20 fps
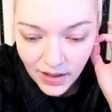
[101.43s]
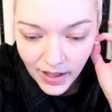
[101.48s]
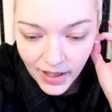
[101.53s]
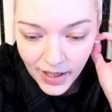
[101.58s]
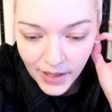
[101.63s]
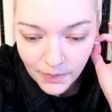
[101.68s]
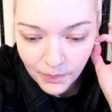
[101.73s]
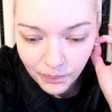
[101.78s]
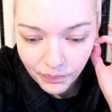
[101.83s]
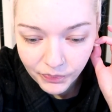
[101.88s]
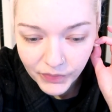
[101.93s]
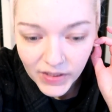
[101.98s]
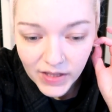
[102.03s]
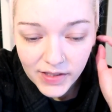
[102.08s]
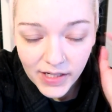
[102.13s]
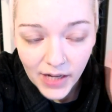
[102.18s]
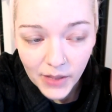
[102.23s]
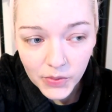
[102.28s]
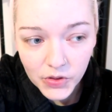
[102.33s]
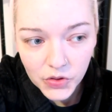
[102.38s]
Then
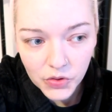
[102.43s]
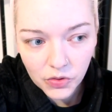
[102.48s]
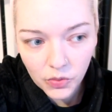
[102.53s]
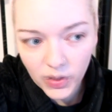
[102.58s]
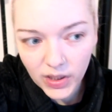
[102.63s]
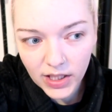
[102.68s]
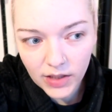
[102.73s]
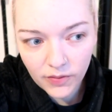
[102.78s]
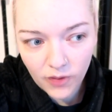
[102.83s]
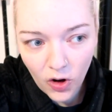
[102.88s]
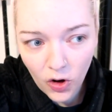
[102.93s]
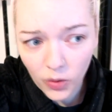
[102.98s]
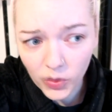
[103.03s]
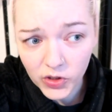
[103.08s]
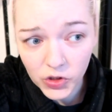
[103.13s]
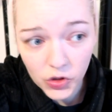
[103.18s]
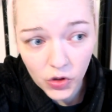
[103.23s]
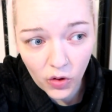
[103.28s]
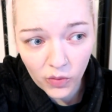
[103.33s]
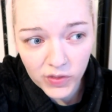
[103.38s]
I was doing the weekly vlog,
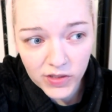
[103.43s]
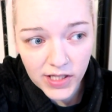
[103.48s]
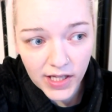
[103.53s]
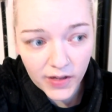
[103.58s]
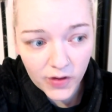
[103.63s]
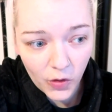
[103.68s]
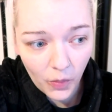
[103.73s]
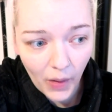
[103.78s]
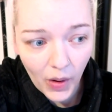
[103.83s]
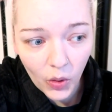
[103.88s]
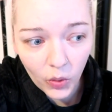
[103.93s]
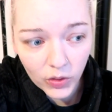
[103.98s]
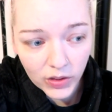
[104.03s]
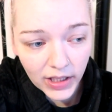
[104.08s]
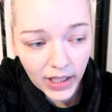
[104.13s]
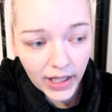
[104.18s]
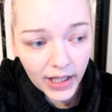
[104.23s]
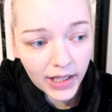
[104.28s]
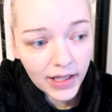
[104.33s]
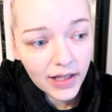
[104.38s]
which normally takes up my whole
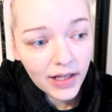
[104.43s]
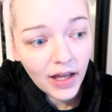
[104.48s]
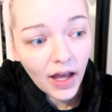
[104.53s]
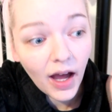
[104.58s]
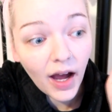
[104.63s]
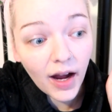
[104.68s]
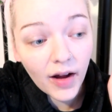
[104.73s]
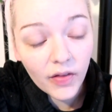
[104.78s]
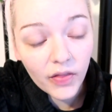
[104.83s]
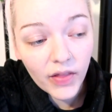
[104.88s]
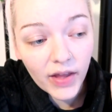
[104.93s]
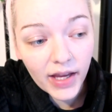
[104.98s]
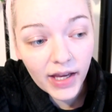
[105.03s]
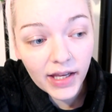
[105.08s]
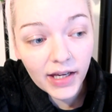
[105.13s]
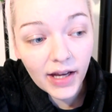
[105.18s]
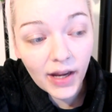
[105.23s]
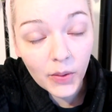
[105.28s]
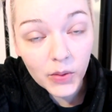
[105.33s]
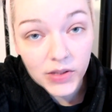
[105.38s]
day, and
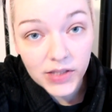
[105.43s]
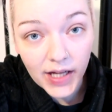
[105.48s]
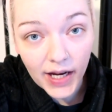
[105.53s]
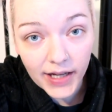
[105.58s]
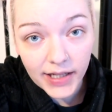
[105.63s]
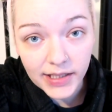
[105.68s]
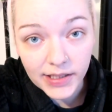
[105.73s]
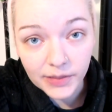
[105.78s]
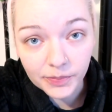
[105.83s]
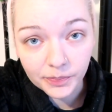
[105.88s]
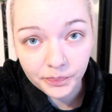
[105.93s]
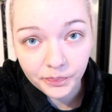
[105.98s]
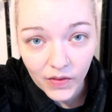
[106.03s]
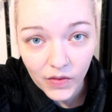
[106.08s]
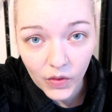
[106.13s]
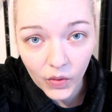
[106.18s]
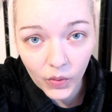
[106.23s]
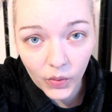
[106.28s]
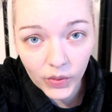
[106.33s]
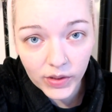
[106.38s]
then I was tidying.
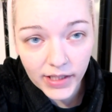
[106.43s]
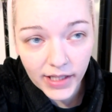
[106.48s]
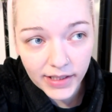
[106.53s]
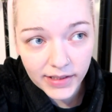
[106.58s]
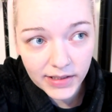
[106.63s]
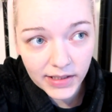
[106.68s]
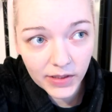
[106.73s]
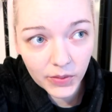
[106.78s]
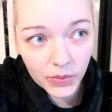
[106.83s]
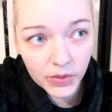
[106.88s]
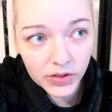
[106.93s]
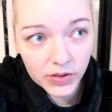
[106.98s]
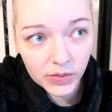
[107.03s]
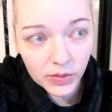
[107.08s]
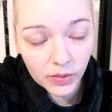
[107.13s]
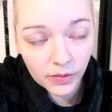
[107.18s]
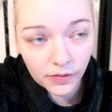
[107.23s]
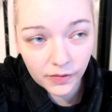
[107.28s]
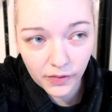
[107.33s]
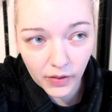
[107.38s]
So yesterday was
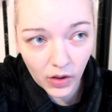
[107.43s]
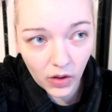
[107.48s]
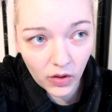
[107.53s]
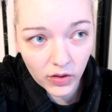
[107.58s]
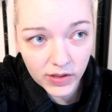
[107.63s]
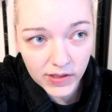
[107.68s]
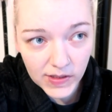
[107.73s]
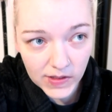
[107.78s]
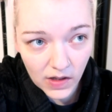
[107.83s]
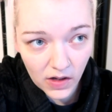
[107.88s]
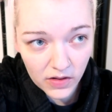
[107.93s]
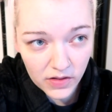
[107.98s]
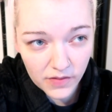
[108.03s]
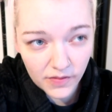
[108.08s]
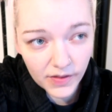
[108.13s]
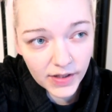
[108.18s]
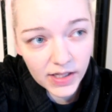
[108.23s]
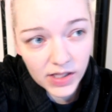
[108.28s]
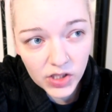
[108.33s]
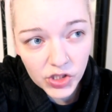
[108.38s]
full on start to
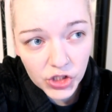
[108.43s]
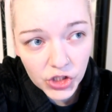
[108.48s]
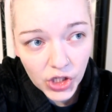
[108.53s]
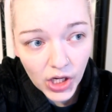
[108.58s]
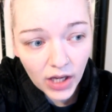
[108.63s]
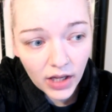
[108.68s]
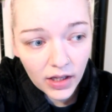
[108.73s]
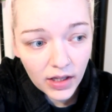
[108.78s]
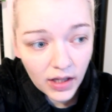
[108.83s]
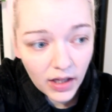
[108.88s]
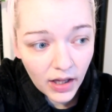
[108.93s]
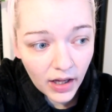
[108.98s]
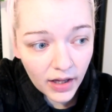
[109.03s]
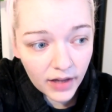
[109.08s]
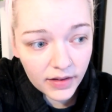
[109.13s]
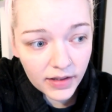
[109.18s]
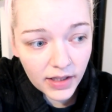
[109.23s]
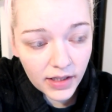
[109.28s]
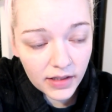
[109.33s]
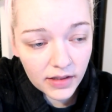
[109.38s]
finish,
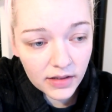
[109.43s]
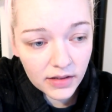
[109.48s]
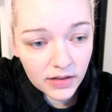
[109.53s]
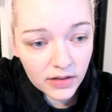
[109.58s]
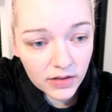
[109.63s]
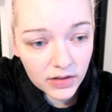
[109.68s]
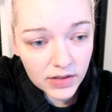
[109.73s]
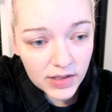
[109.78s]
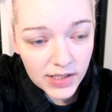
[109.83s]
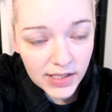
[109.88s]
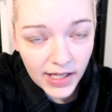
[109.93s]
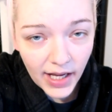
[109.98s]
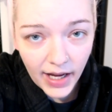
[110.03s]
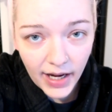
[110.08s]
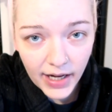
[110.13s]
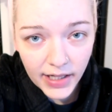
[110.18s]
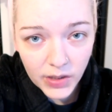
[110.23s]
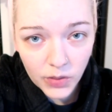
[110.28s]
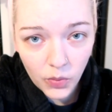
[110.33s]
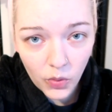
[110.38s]
and then today I
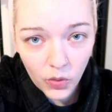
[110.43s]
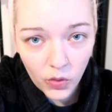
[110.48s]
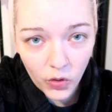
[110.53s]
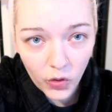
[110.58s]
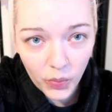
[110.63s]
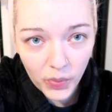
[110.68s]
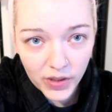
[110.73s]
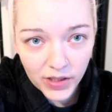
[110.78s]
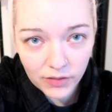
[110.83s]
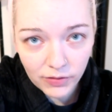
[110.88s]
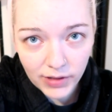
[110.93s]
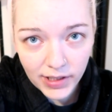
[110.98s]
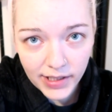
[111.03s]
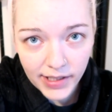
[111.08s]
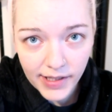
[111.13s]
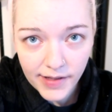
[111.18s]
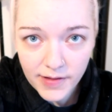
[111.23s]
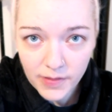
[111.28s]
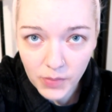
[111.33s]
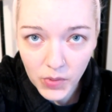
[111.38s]
kind of woke up in a
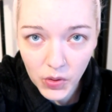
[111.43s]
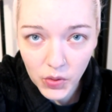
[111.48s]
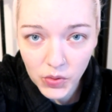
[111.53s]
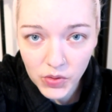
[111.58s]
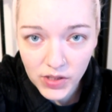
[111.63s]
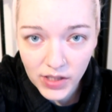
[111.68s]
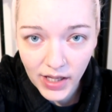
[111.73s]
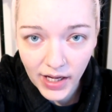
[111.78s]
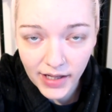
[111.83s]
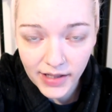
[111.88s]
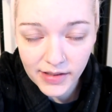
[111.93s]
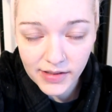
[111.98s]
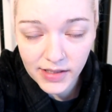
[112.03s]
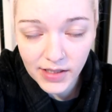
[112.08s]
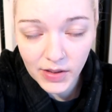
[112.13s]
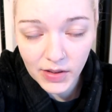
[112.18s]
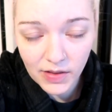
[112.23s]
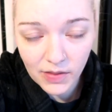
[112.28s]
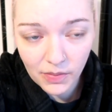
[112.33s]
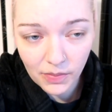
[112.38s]
really lazy mood, and
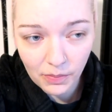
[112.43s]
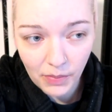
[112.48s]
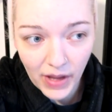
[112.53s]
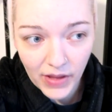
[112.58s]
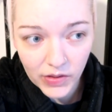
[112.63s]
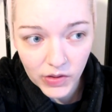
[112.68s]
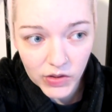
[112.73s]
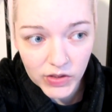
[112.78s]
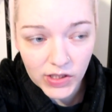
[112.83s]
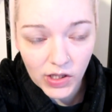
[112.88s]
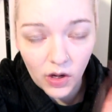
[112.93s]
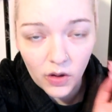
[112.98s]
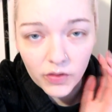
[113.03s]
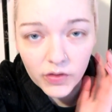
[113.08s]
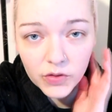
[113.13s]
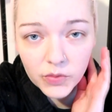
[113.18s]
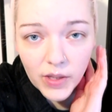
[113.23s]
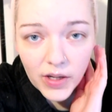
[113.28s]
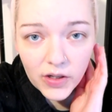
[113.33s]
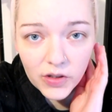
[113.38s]
it's Matthew's day
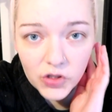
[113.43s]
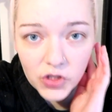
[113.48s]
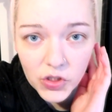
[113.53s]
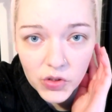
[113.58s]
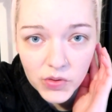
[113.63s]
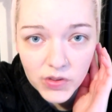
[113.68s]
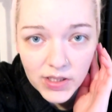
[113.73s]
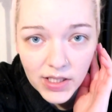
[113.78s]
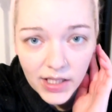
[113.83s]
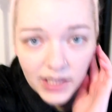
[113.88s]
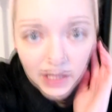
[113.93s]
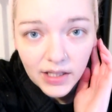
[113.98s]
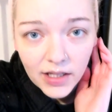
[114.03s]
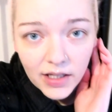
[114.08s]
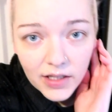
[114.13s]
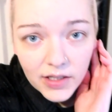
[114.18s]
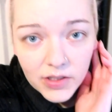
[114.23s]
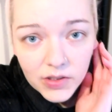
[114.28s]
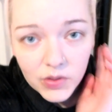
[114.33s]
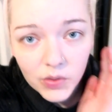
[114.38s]
off as well on Tuesday,
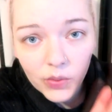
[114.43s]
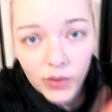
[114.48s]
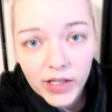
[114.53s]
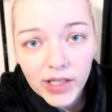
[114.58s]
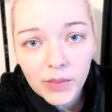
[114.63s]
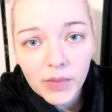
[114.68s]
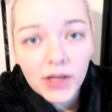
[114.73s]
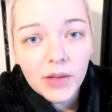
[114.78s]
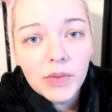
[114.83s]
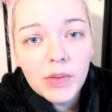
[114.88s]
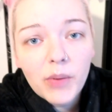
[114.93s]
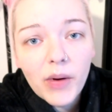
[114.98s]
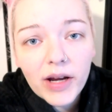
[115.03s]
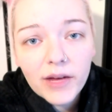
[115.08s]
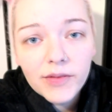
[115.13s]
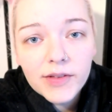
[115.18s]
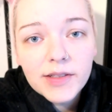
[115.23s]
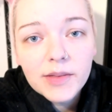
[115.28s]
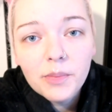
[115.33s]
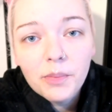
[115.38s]
so he made me
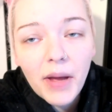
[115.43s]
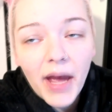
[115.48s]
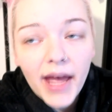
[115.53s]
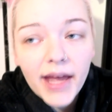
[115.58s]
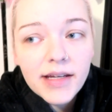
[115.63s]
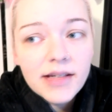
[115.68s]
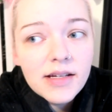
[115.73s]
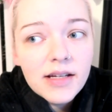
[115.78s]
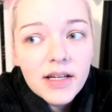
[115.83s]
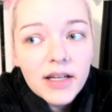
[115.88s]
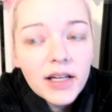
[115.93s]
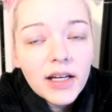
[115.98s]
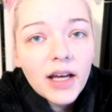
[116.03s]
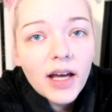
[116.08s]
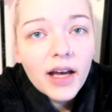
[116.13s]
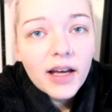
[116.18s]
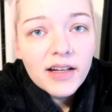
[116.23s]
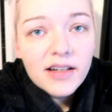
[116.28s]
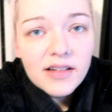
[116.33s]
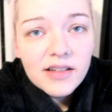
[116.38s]
breakfast in bed,
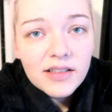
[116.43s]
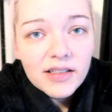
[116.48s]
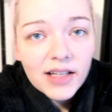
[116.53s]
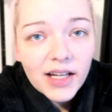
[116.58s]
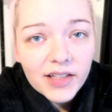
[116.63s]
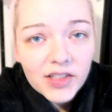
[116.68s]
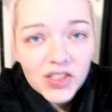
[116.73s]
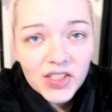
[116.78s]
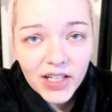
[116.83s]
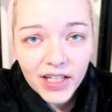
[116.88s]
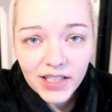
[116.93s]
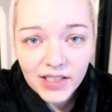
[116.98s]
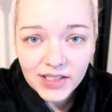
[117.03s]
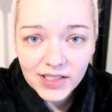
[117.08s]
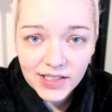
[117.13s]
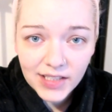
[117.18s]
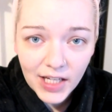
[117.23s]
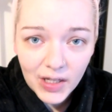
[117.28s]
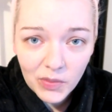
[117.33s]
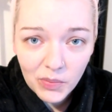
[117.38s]
and I just kind of
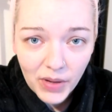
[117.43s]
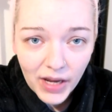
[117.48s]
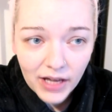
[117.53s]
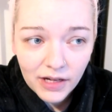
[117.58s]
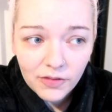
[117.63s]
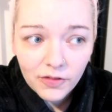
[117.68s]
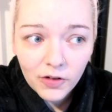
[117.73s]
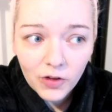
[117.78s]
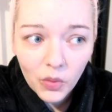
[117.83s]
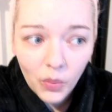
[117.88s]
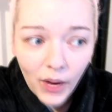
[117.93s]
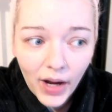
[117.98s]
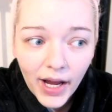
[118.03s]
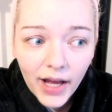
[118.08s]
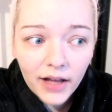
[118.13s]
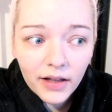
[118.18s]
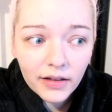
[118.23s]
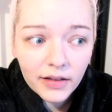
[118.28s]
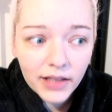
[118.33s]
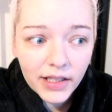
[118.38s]
stayed in bed for a
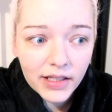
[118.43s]
while.